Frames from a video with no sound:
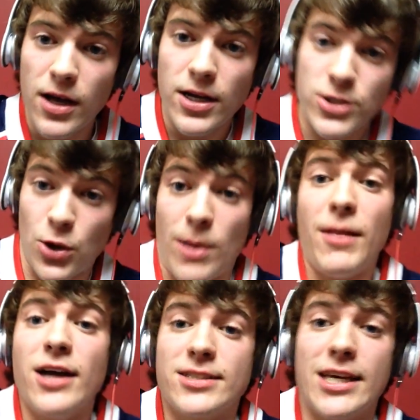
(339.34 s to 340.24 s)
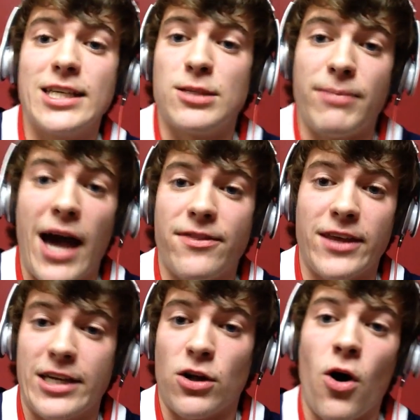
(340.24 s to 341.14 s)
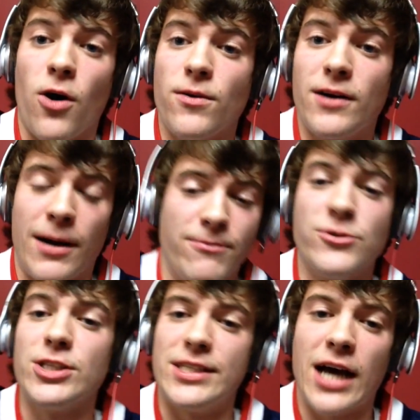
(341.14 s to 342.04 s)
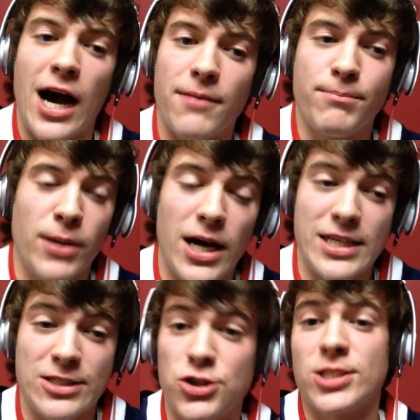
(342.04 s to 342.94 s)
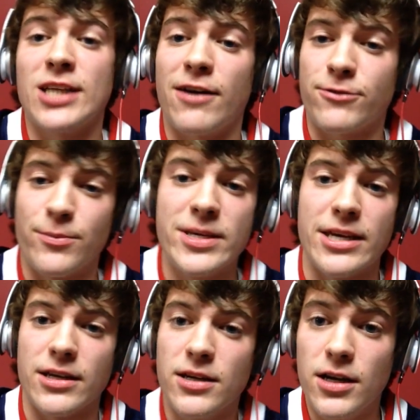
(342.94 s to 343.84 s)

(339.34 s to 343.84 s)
So I'm not saying it's a bad thing at all. I'm really not, but it's just not for me.